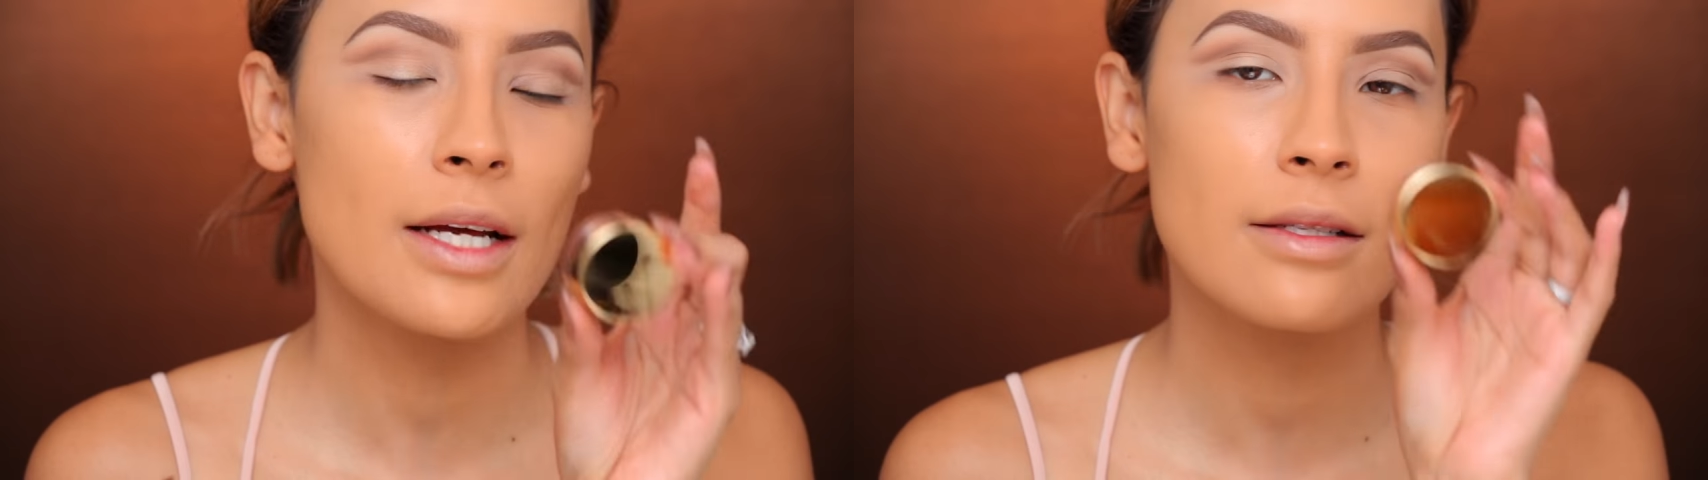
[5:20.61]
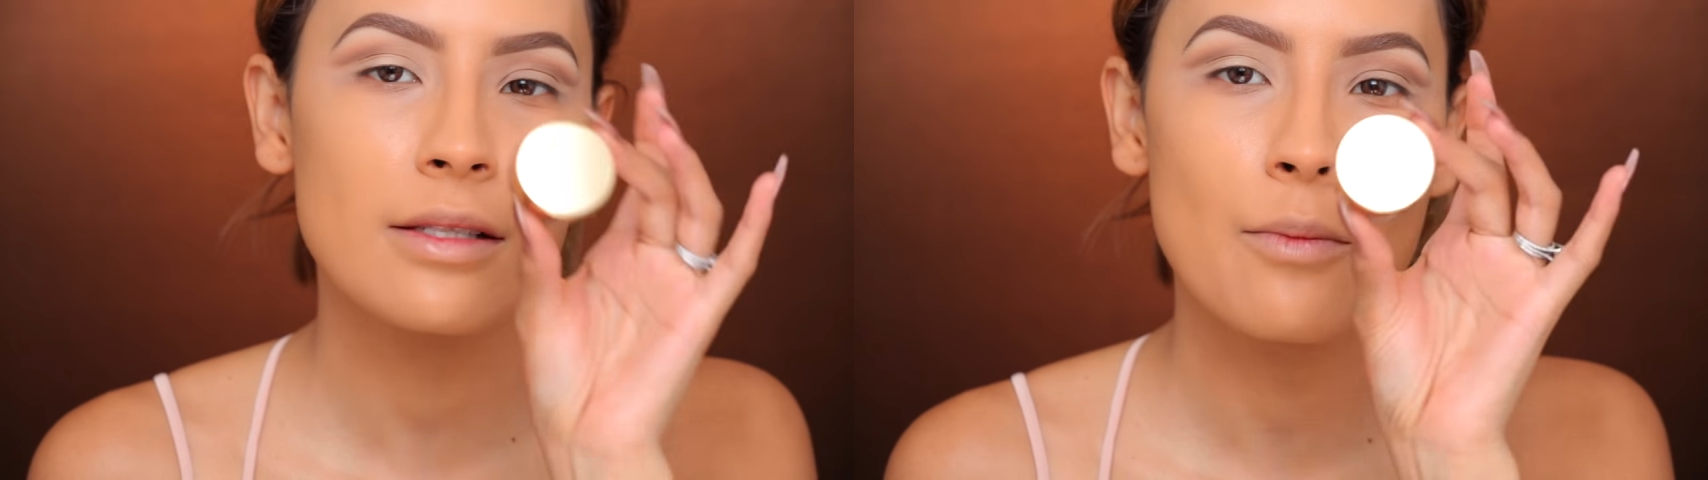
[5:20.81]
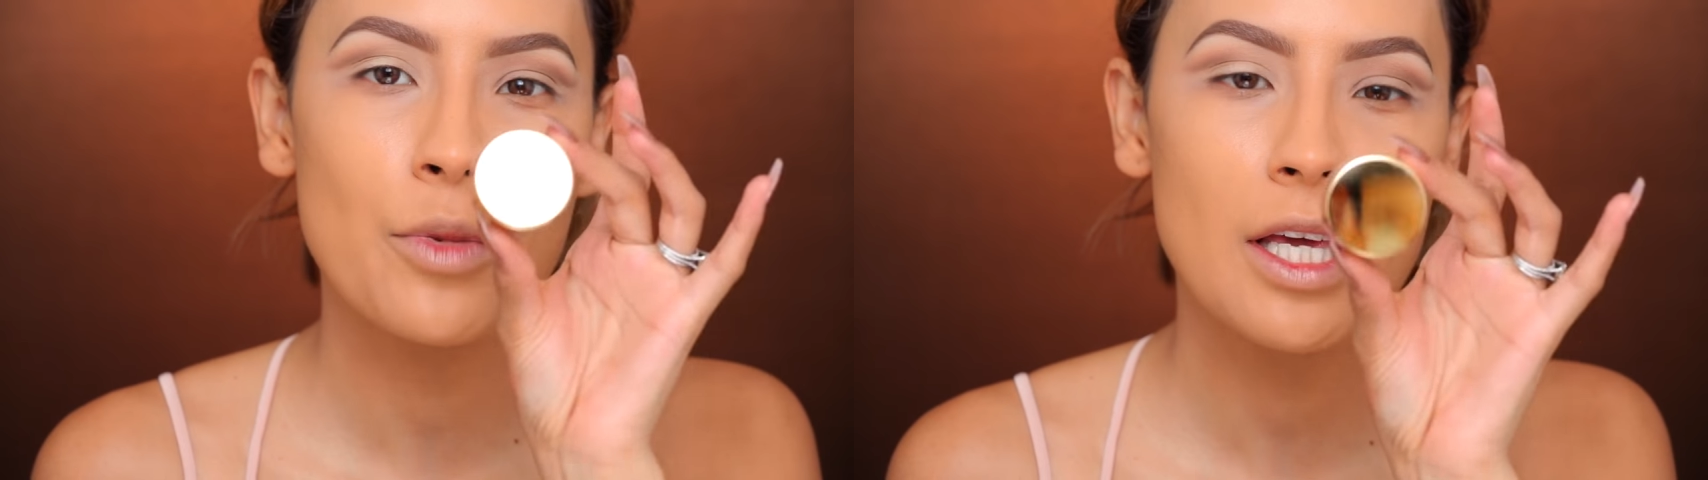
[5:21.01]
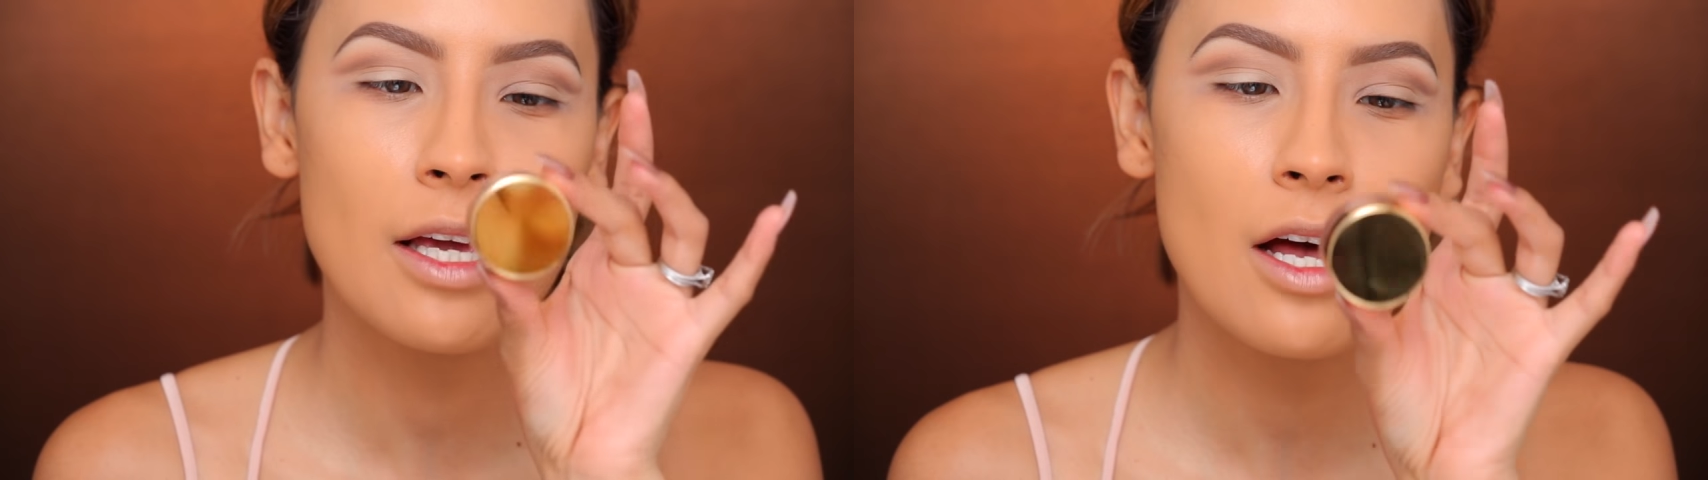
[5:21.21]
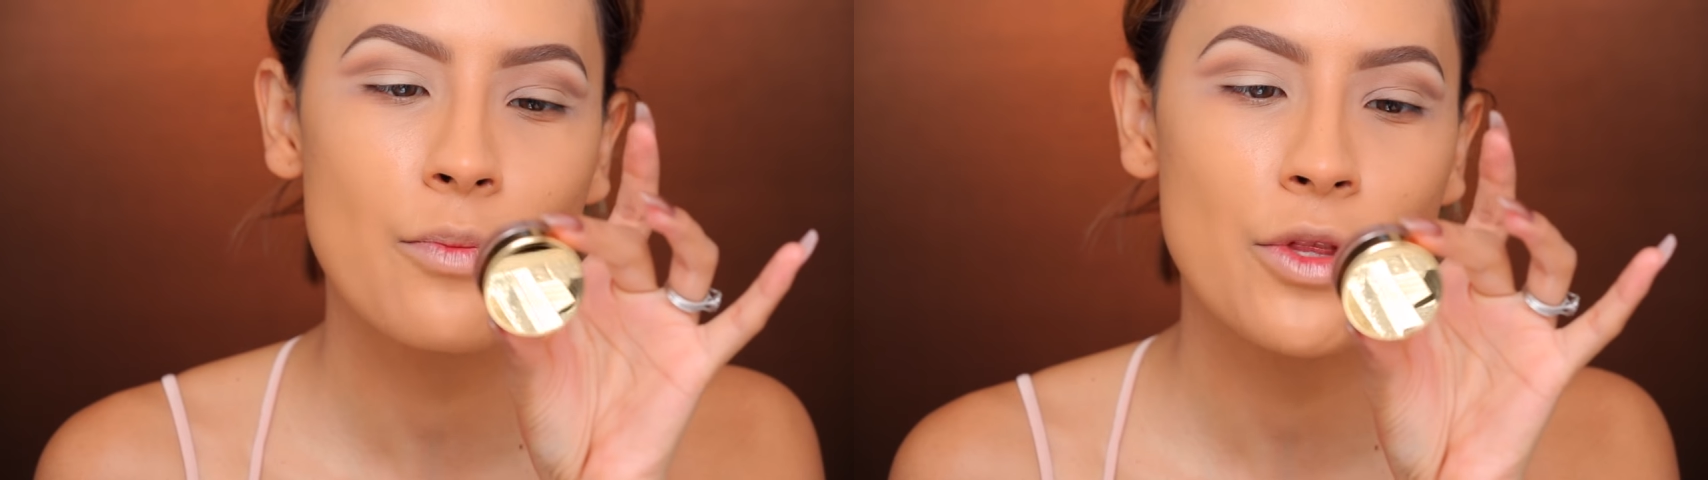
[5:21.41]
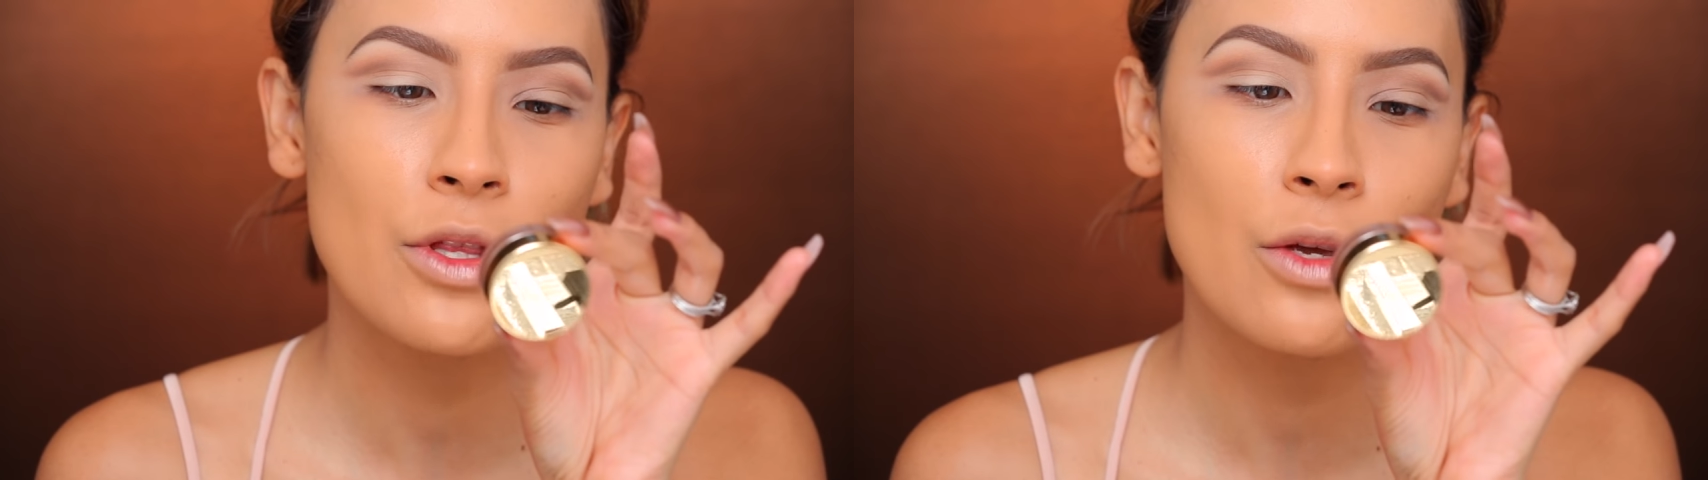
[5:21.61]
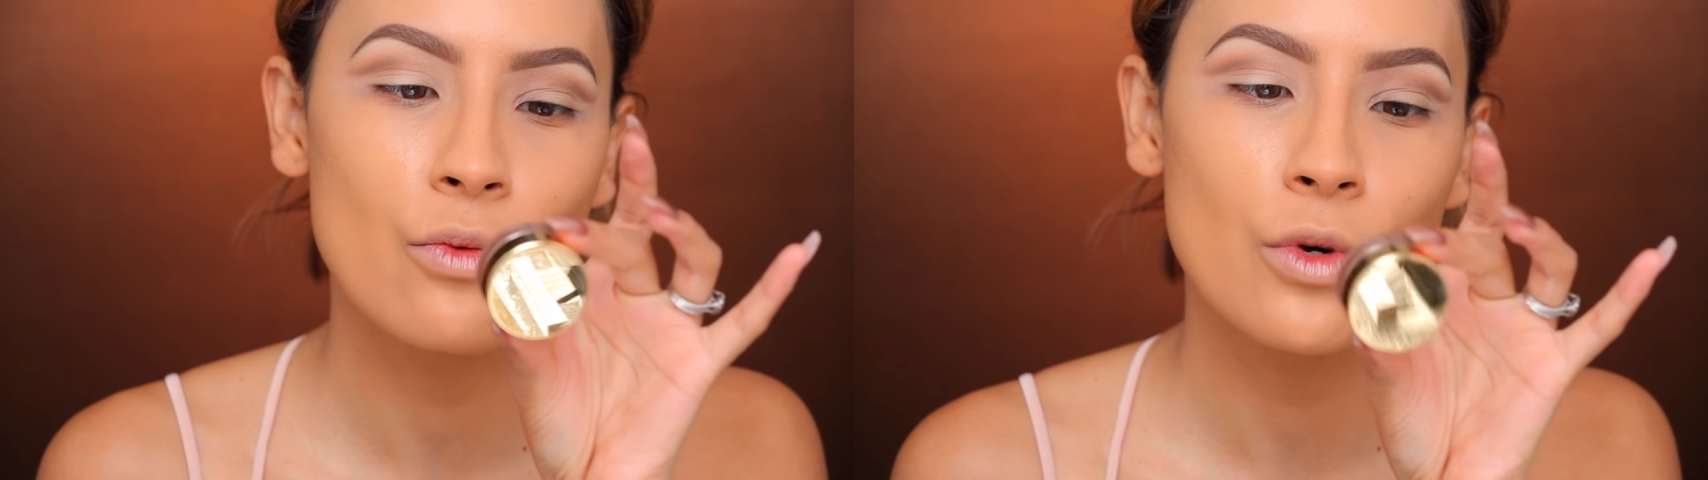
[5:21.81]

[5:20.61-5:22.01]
Next, I'm picking up the